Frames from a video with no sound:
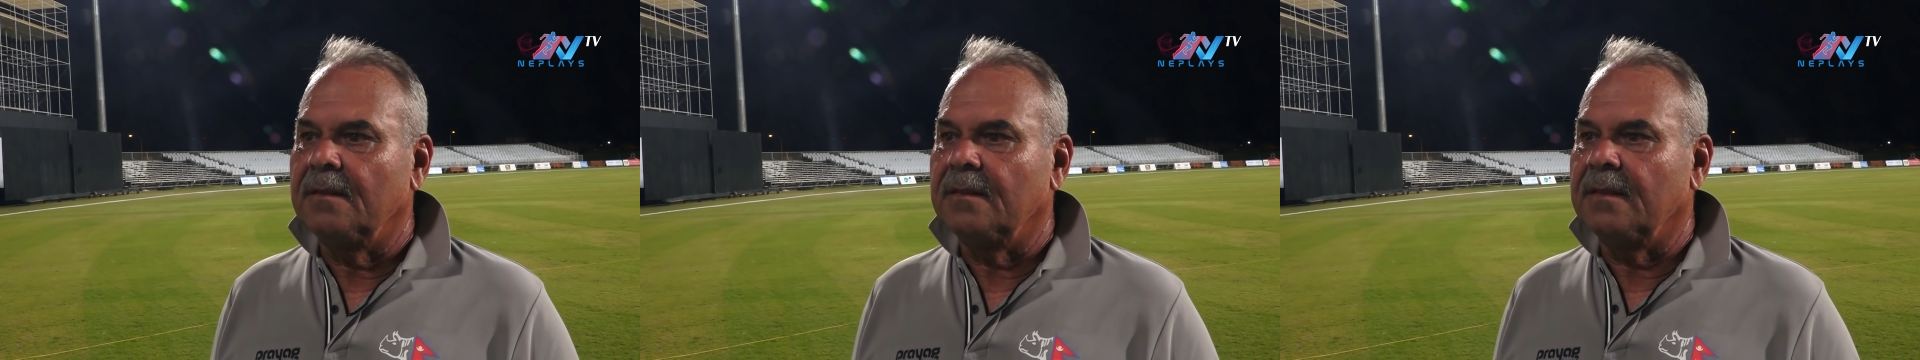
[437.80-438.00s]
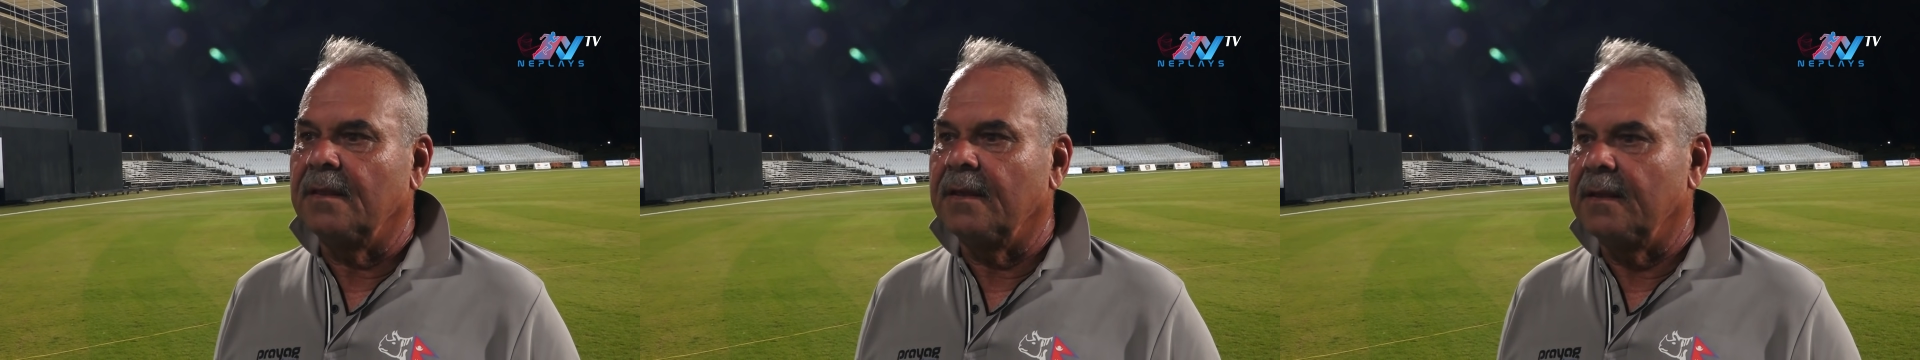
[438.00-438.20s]

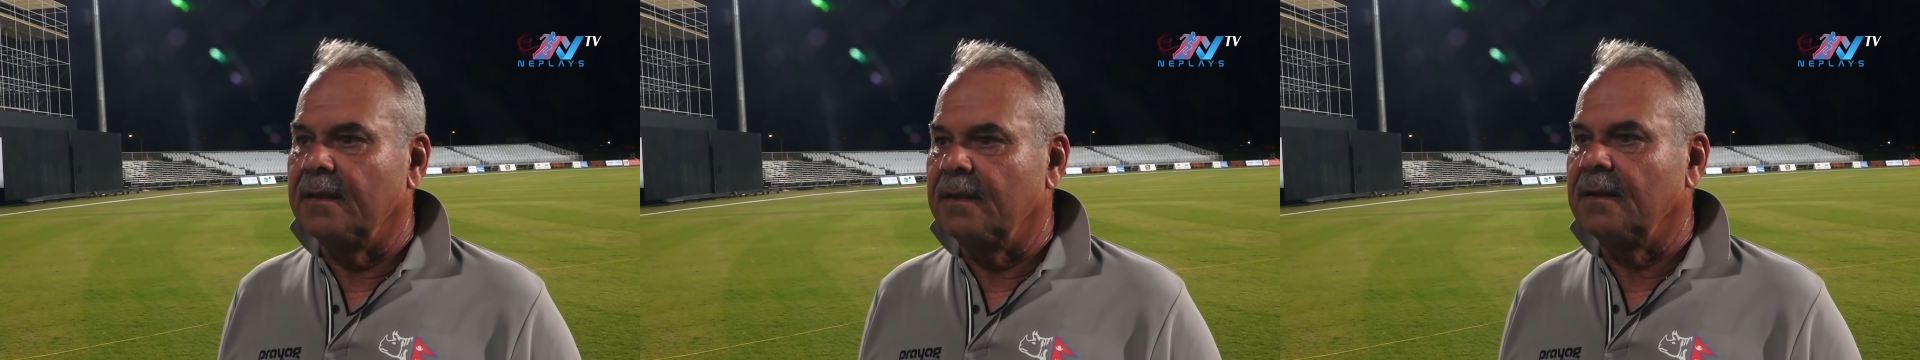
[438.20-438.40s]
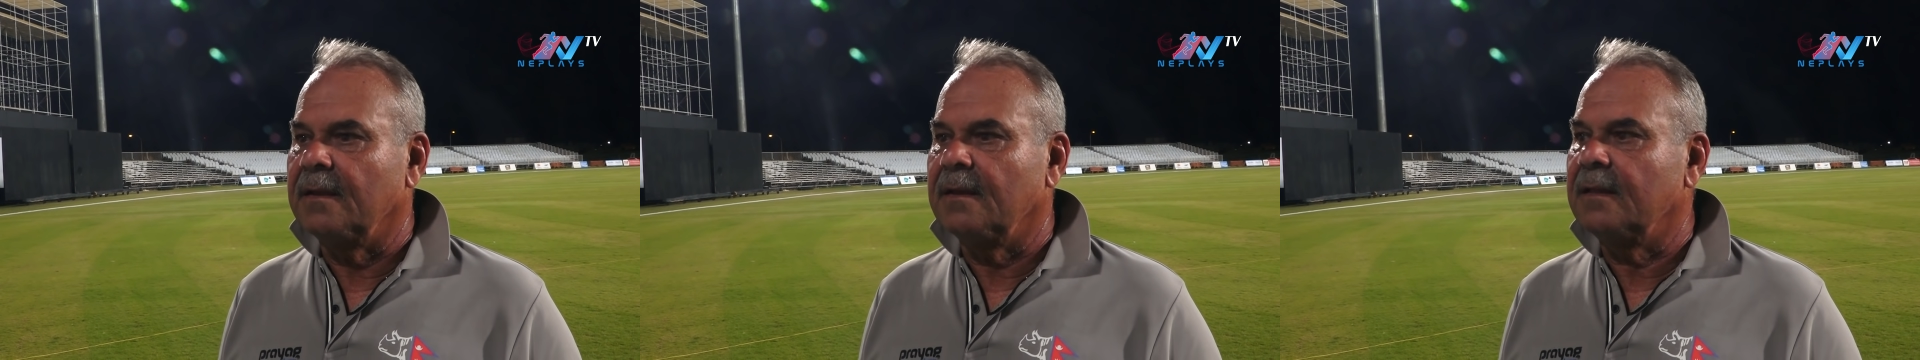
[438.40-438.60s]

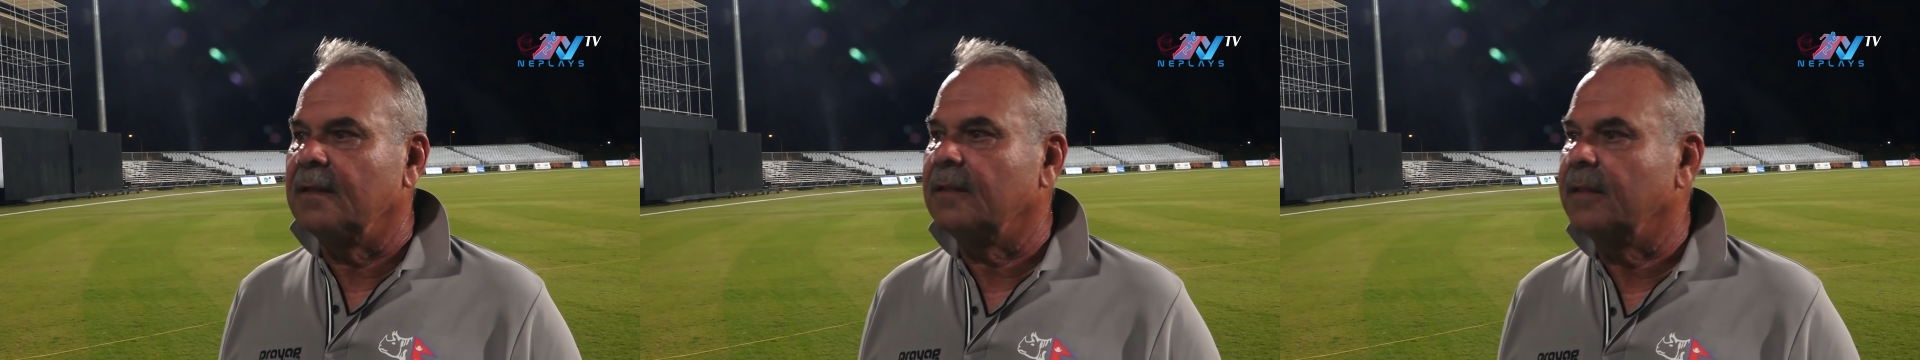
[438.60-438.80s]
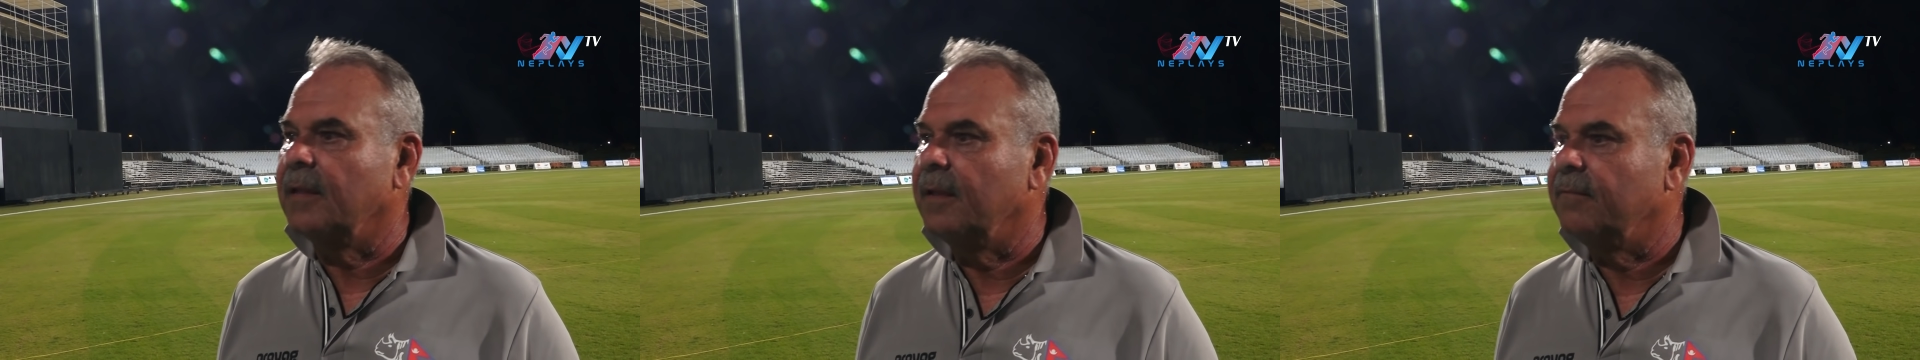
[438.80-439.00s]

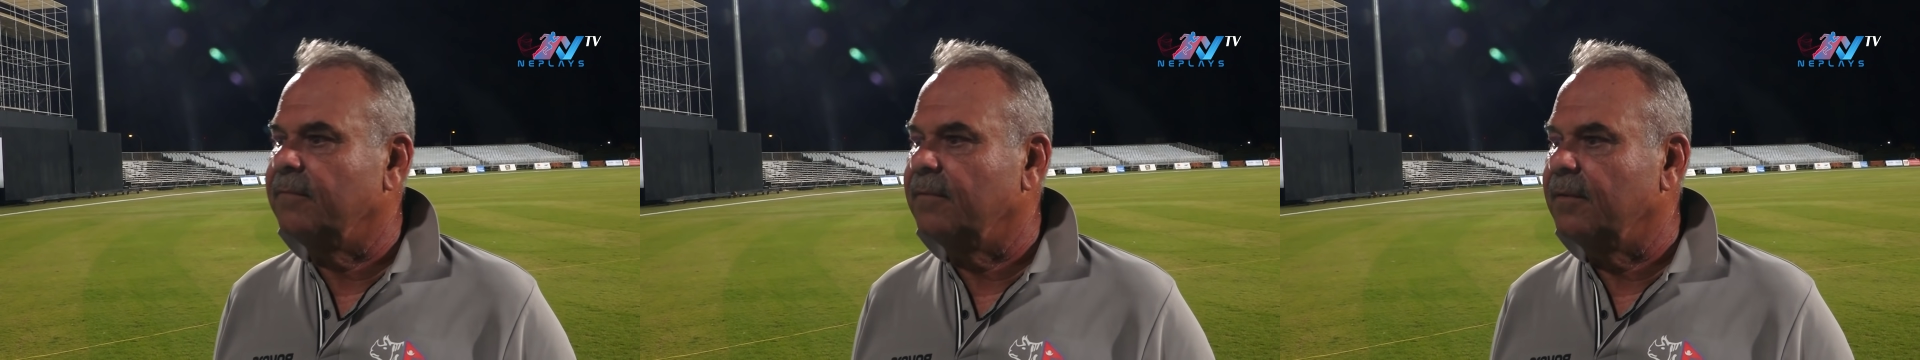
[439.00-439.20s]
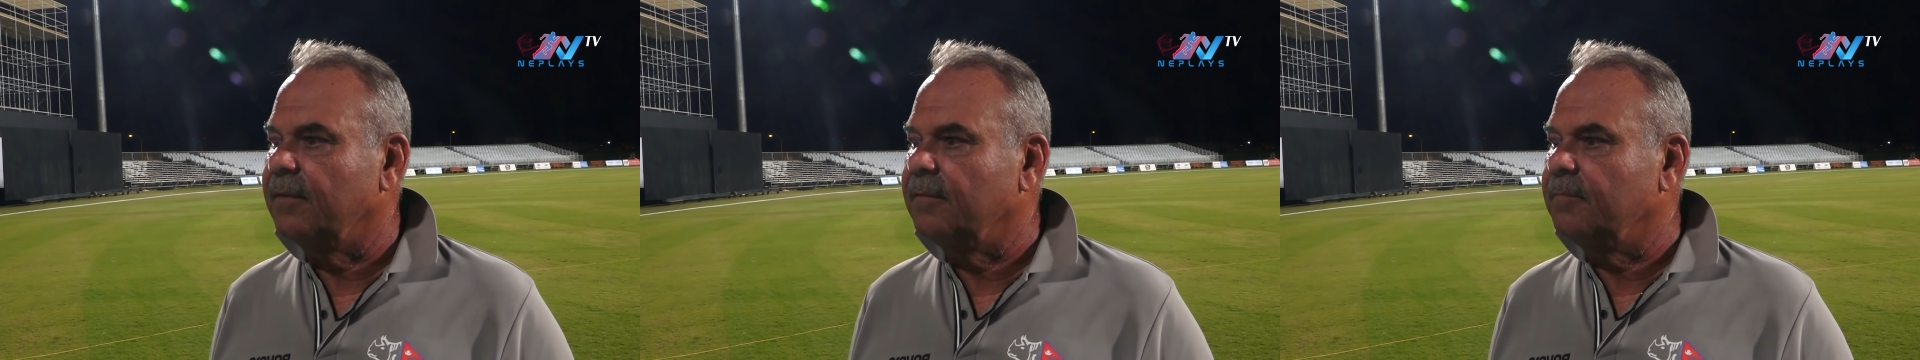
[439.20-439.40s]
They're
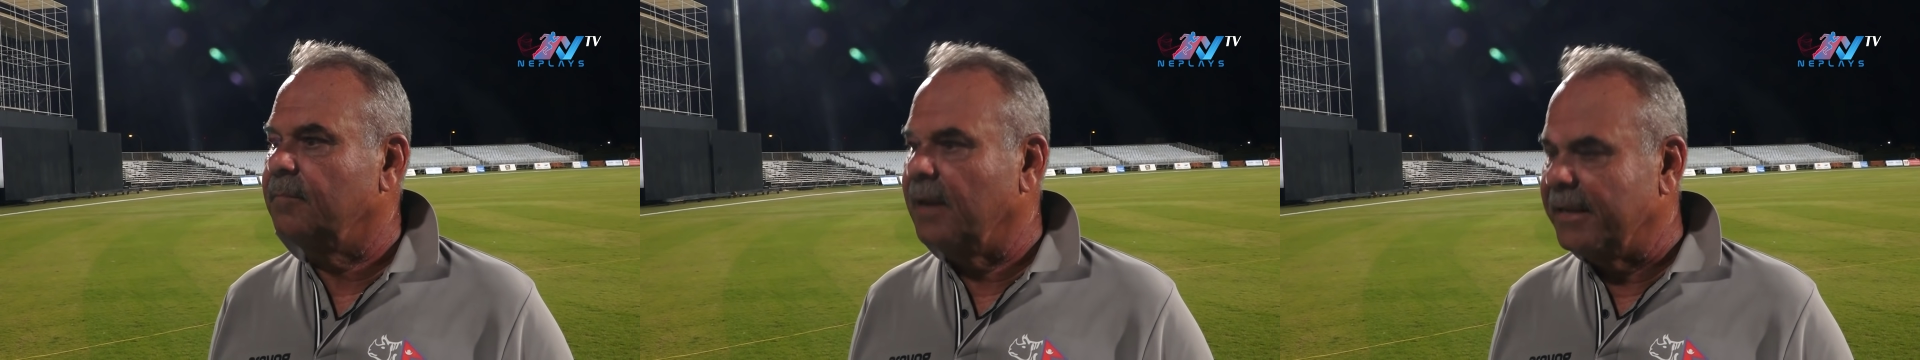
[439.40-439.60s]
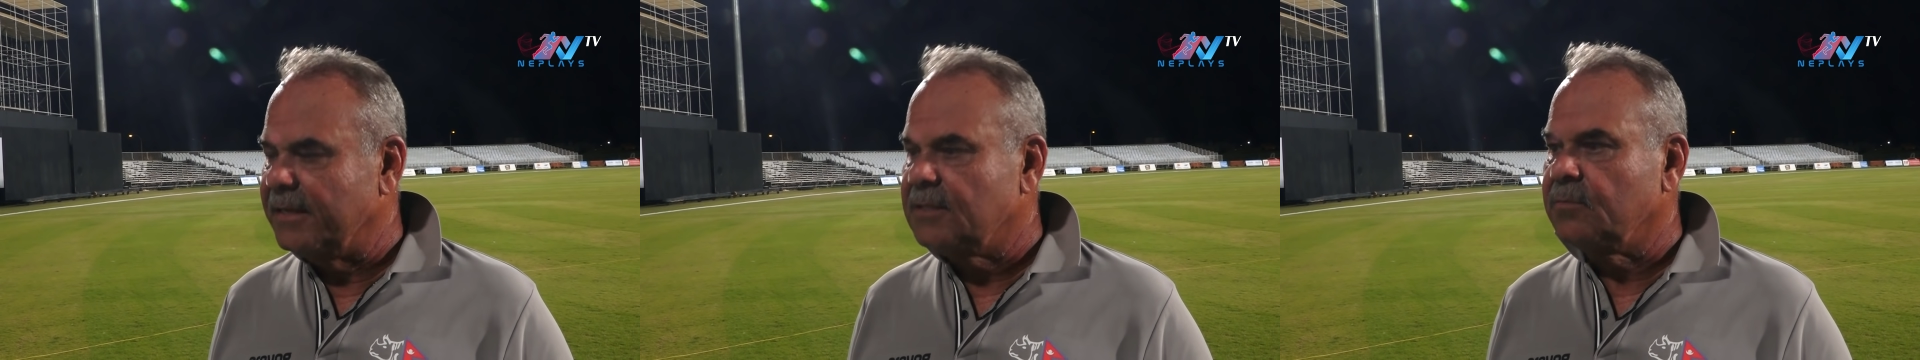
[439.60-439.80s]

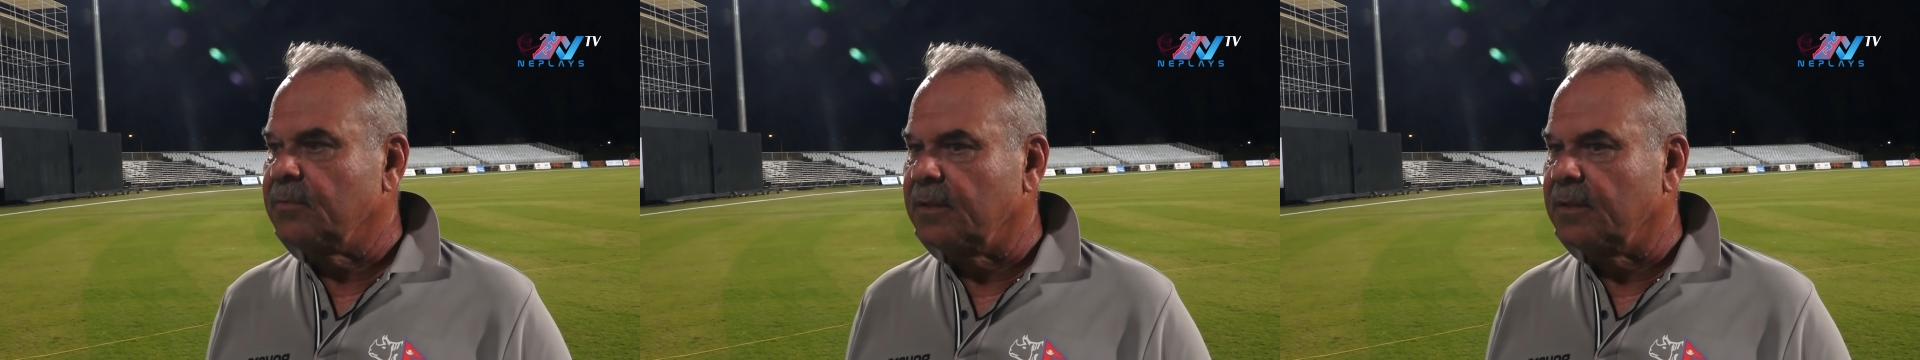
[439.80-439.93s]
blessed